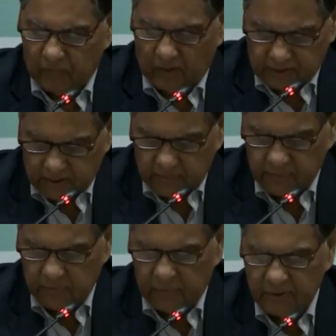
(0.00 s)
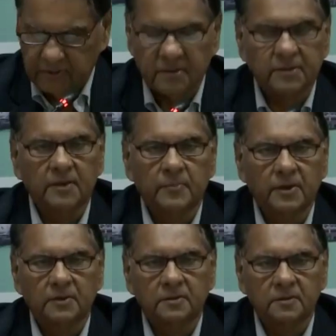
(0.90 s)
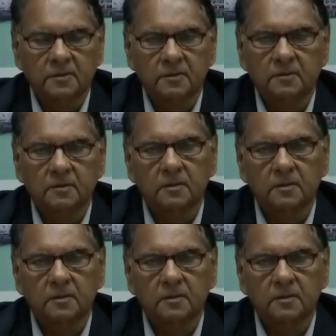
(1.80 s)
And some of the points that I made in